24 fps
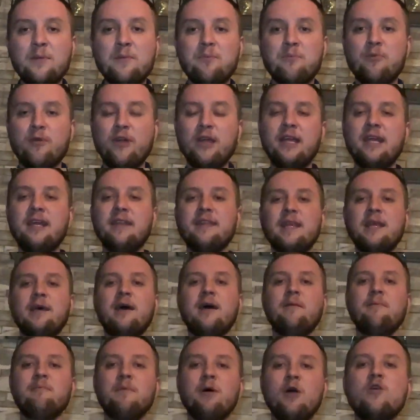bringing that
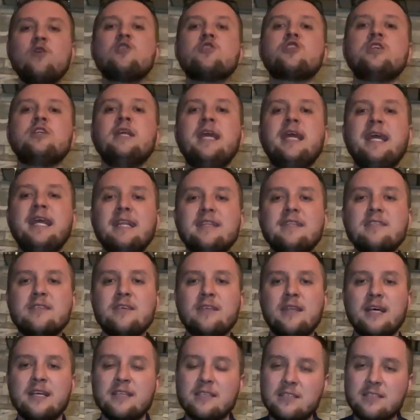emotion into
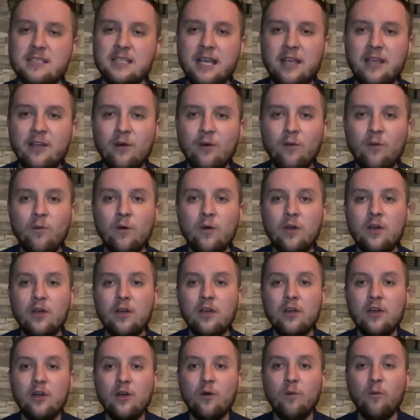that sale
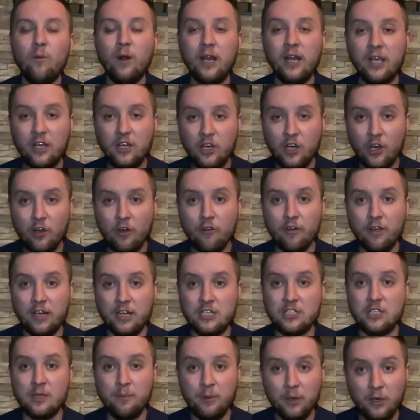will
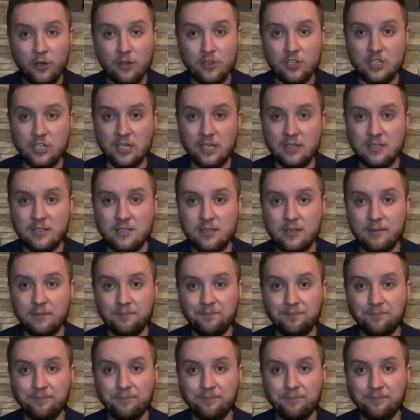encourage the purchase.